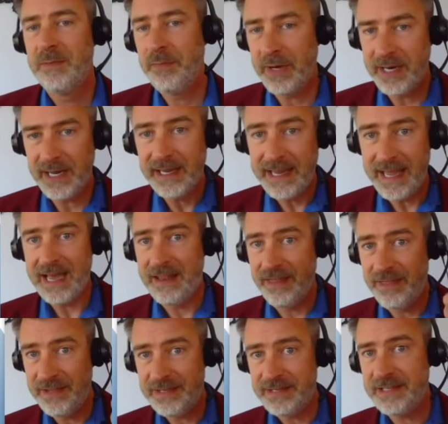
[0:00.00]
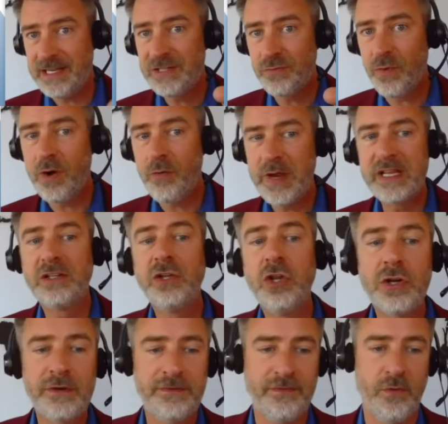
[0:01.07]
But again, this is what we
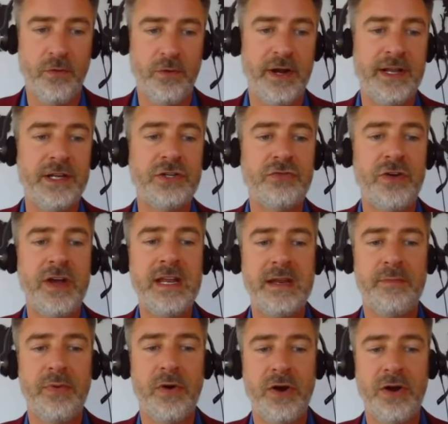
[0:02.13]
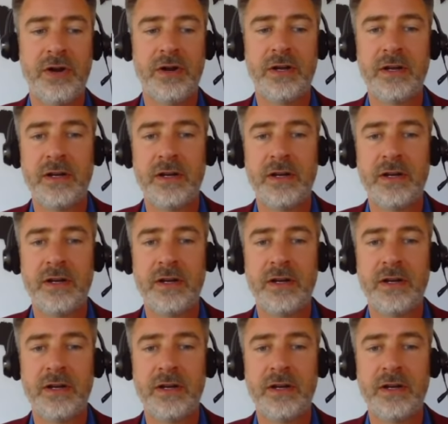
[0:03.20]
look for in a trading partner.